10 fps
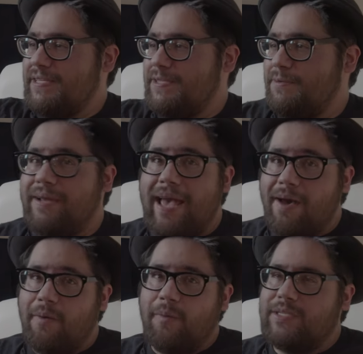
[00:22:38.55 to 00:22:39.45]
to
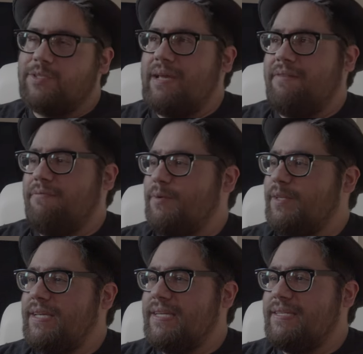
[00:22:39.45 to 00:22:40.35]
now, which you have
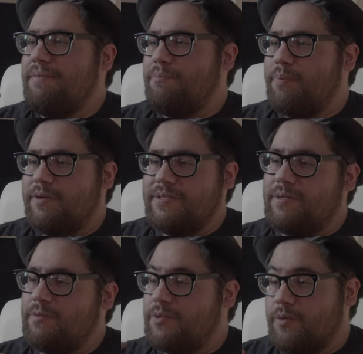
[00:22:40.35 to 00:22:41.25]
really in depth
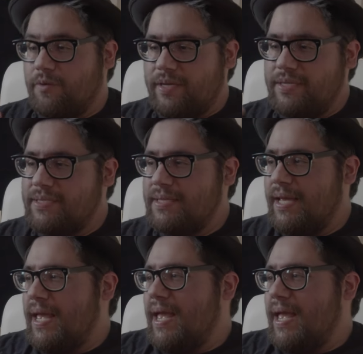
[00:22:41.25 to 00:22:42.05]
personal stories.